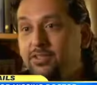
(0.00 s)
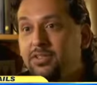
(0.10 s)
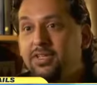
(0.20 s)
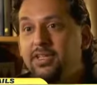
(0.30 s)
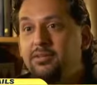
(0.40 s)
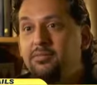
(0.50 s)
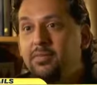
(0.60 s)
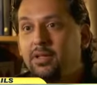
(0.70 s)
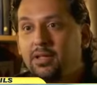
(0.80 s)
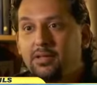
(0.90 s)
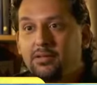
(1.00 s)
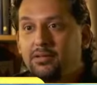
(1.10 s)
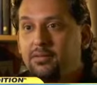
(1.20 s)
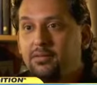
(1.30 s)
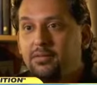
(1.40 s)
her to get uh,
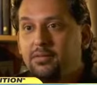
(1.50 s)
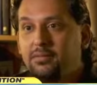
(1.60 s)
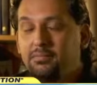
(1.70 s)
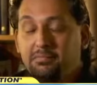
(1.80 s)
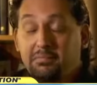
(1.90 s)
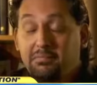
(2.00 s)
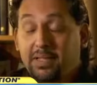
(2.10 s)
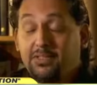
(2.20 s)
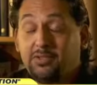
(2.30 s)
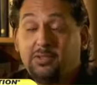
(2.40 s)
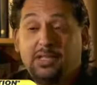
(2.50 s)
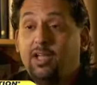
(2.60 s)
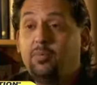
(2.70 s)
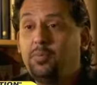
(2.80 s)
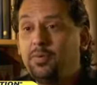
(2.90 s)
mental help.